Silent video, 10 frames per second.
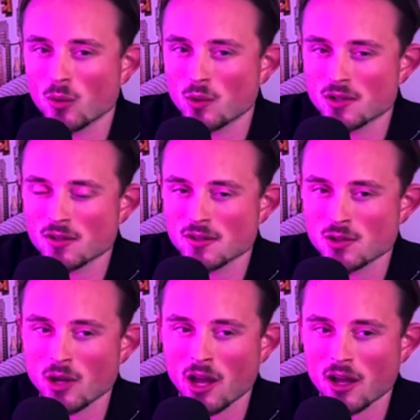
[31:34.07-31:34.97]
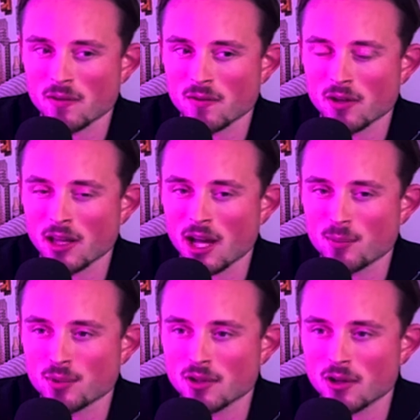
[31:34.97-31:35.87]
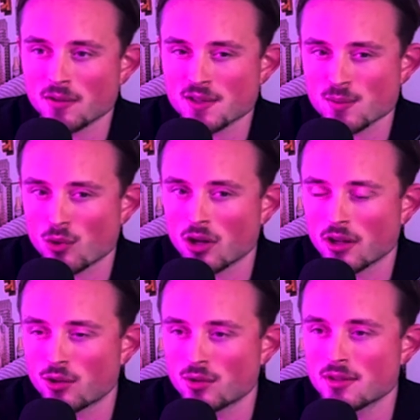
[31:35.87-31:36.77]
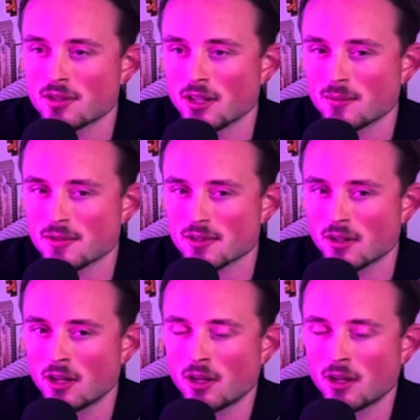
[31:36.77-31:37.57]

which is you have a couple of smaller unit teams